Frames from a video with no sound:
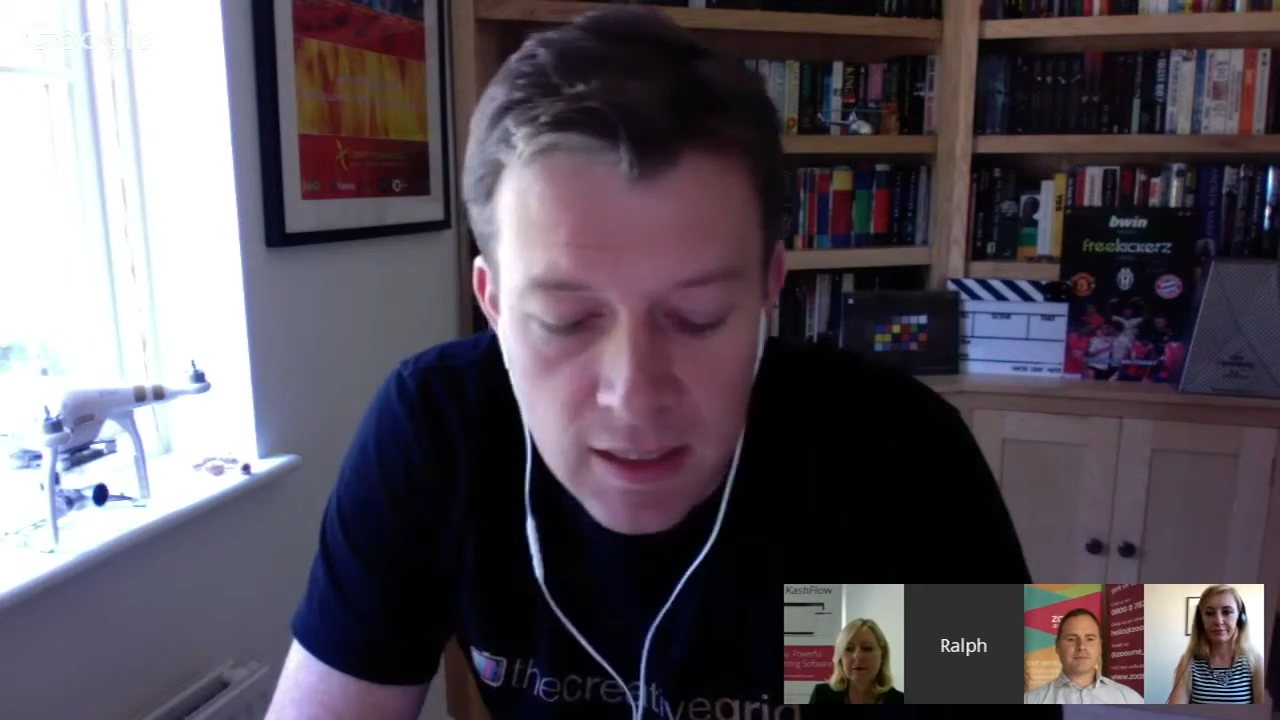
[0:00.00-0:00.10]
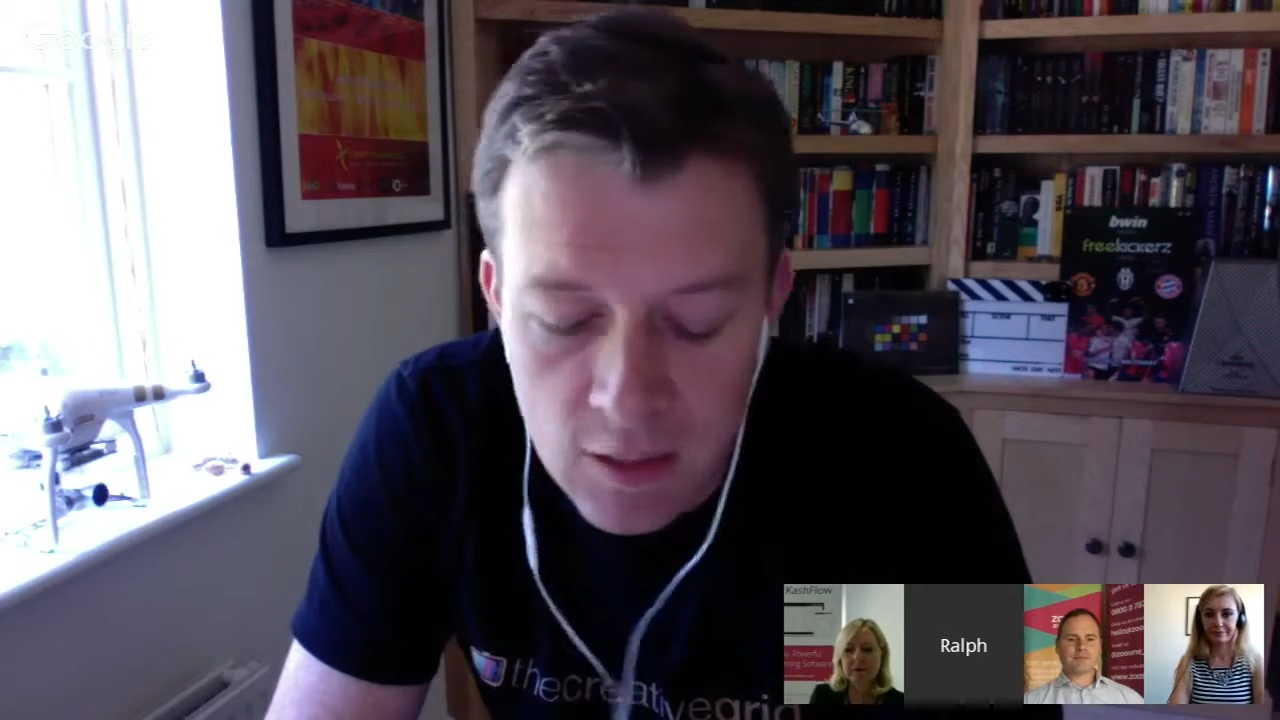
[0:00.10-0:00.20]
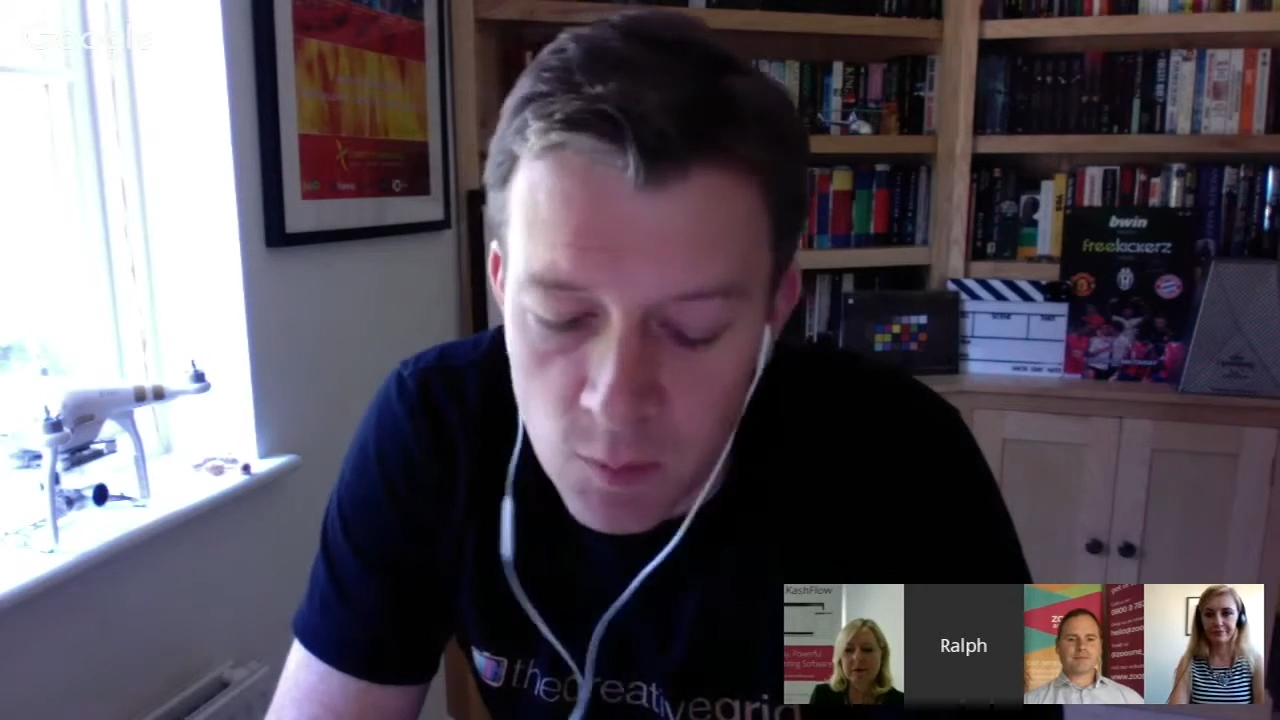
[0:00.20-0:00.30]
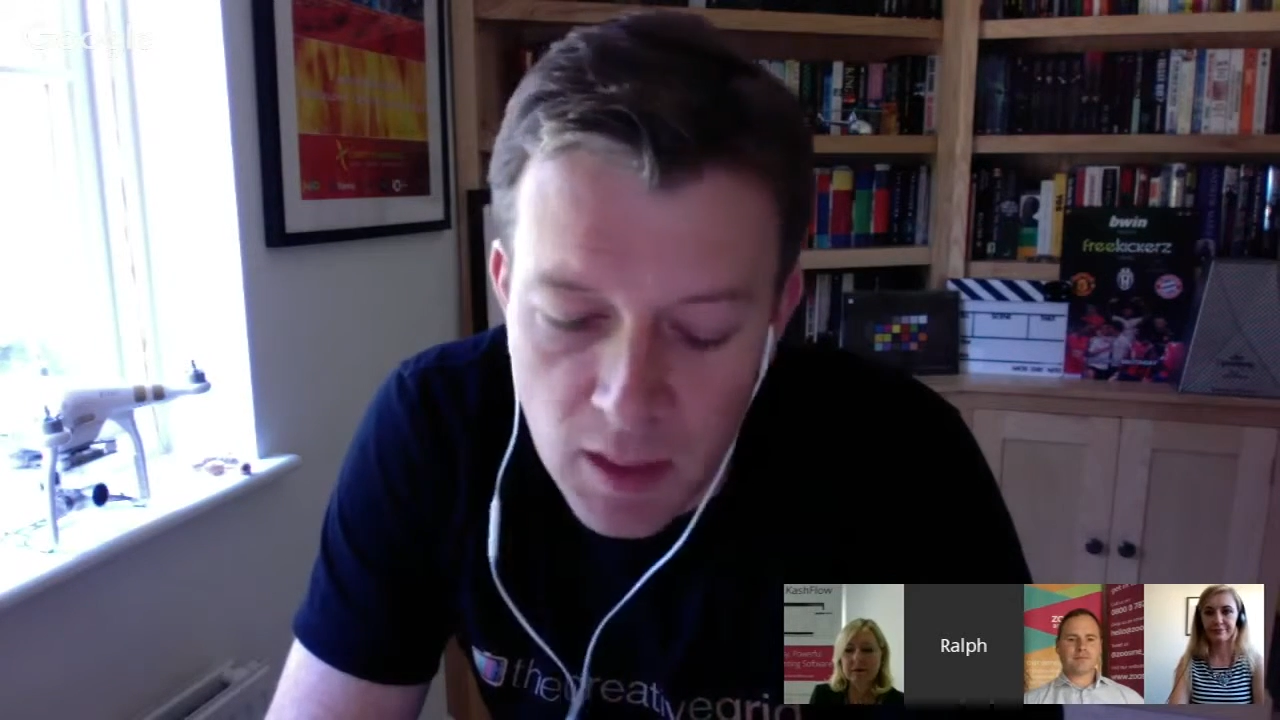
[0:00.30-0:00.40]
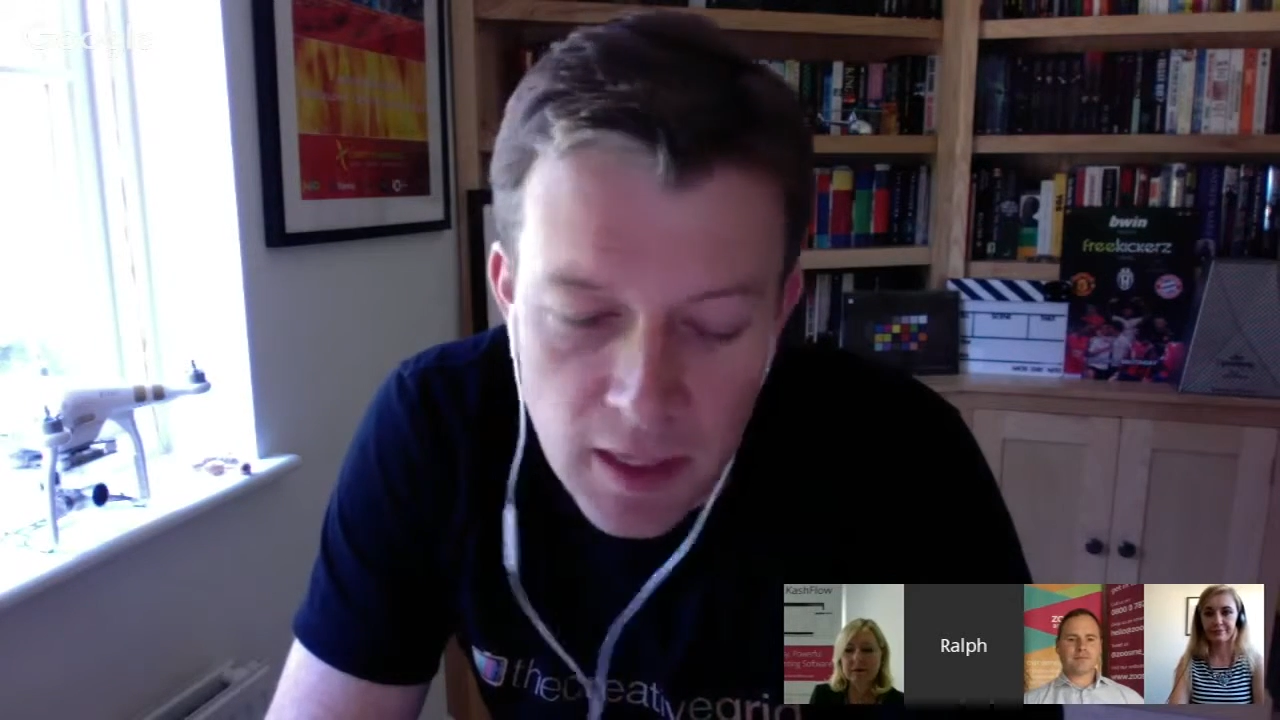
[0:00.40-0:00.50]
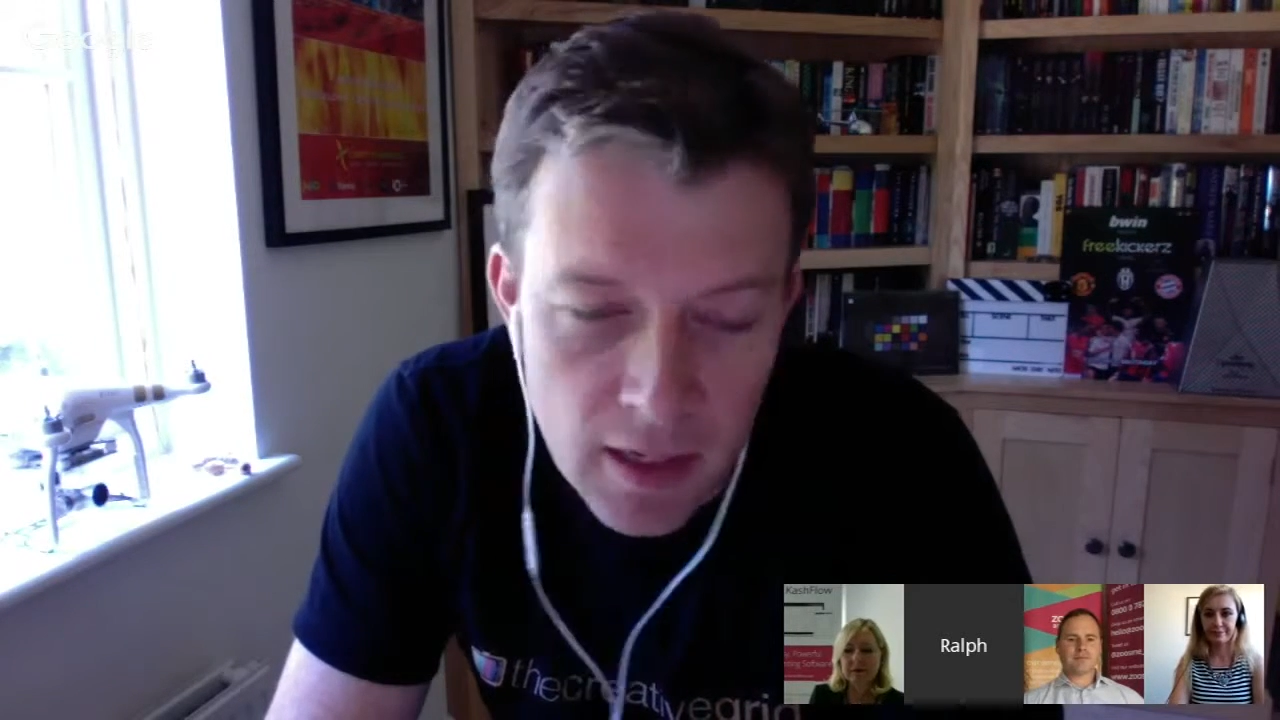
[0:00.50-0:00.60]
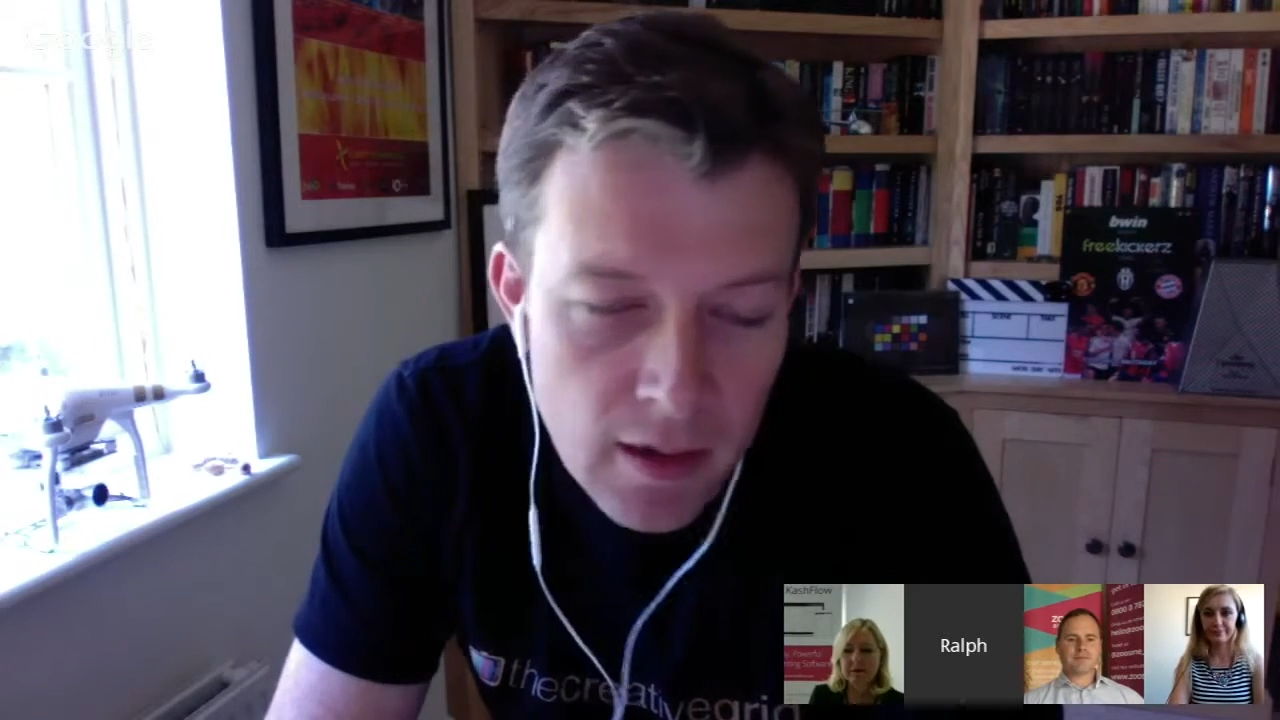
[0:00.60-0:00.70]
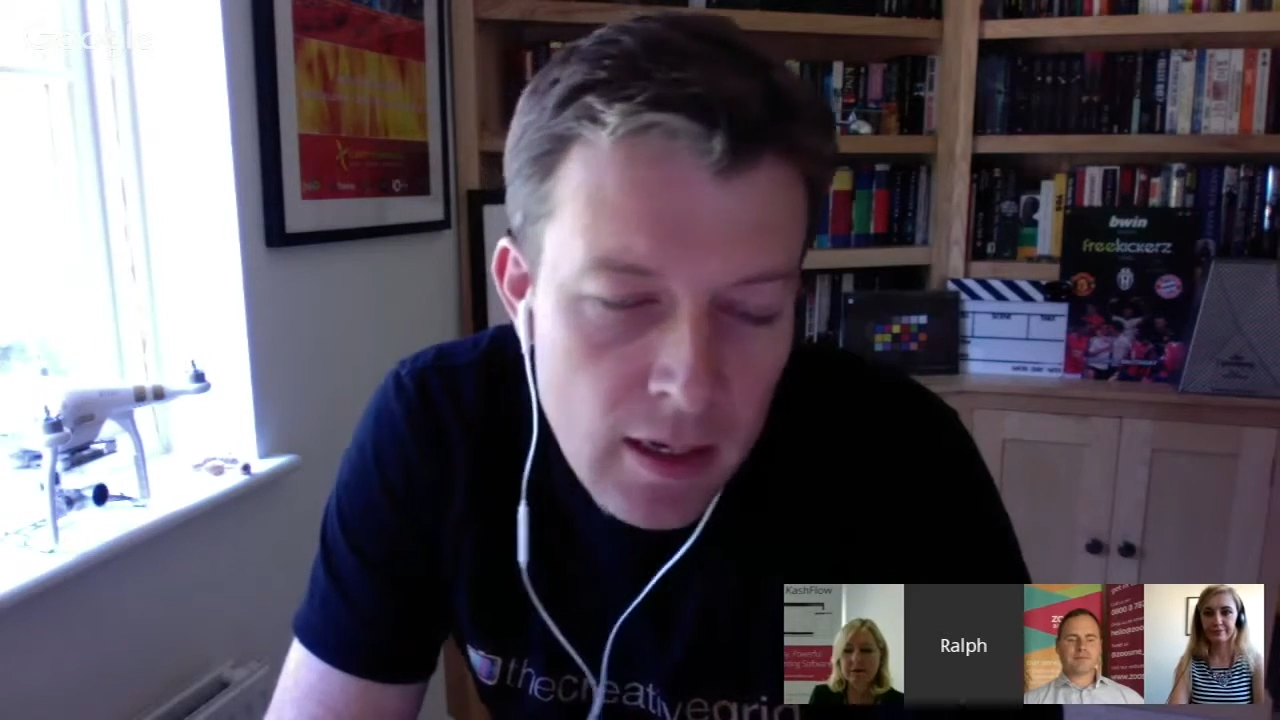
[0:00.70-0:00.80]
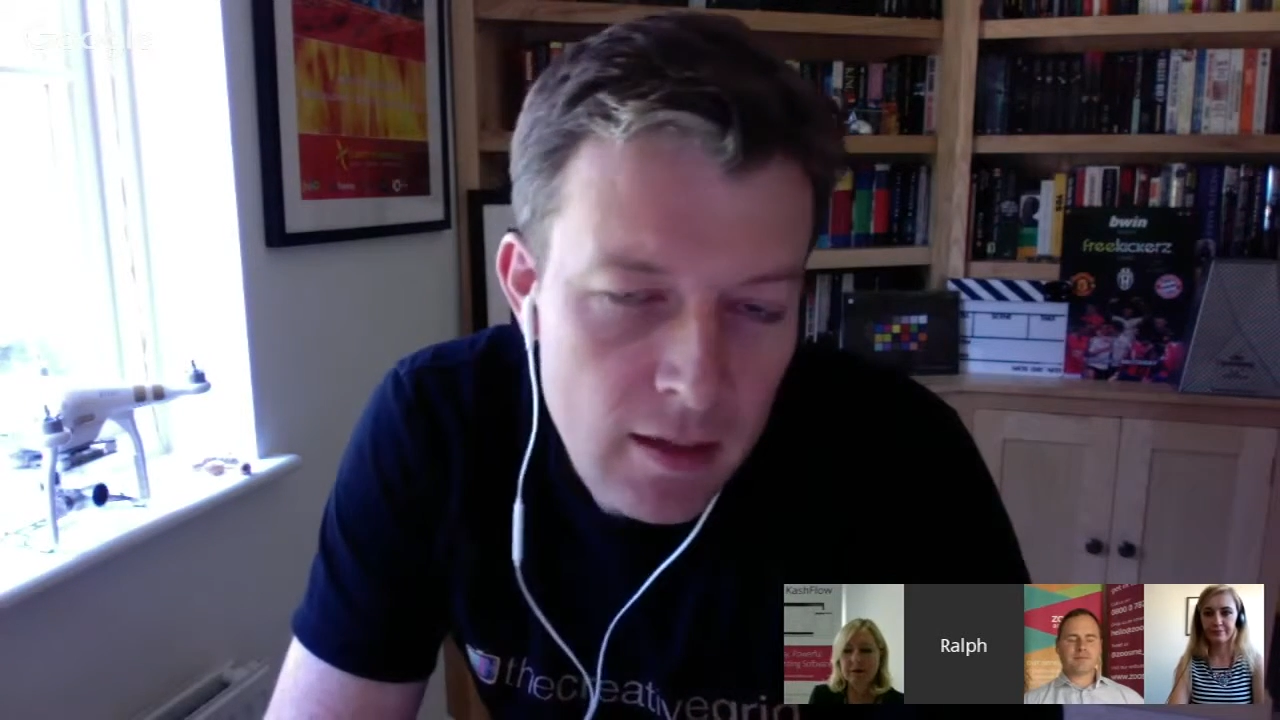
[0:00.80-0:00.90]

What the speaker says: give me